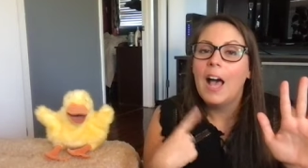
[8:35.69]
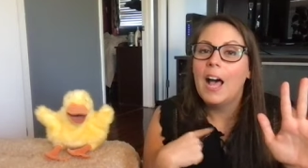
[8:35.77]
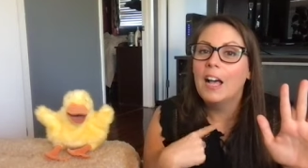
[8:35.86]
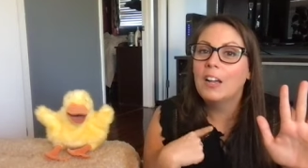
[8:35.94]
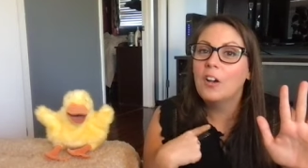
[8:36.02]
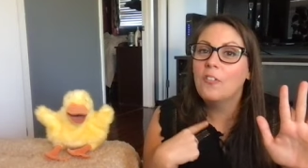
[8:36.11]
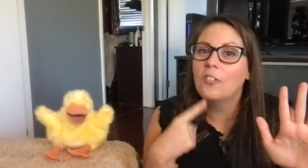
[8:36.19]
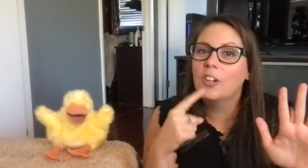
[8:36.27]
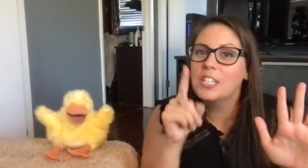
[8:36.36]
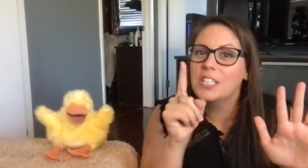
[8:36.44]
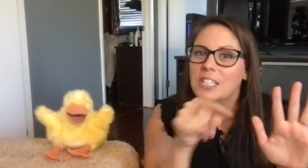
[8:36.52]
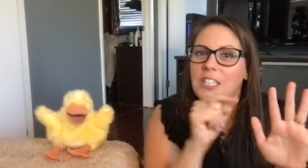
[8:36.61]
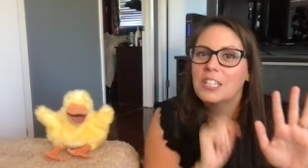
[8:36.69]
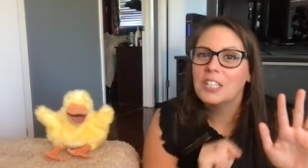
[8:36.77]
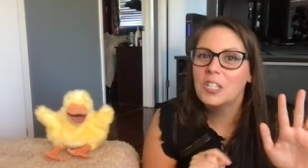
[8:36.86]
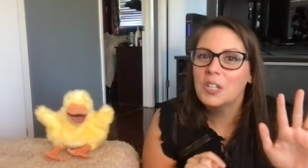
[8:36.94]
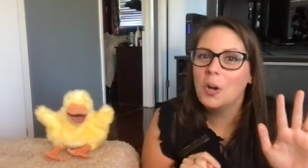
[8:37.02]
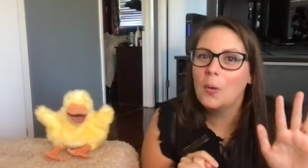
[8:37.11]
I'll go first,
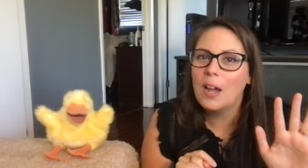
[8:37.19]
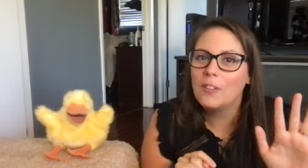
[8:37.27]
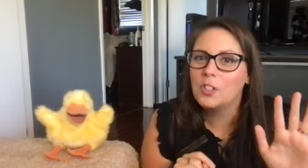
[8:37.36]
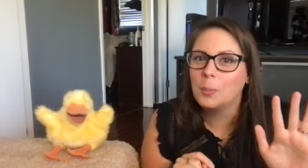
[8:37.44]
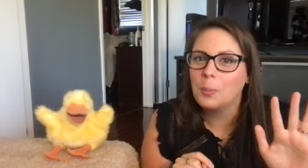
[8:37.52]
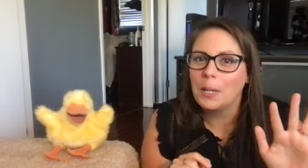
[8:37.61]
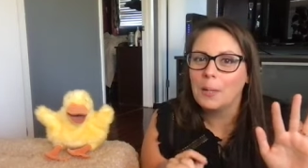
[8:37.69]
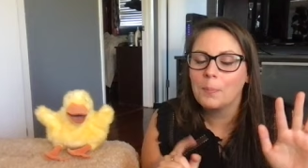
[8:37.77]
you go after me.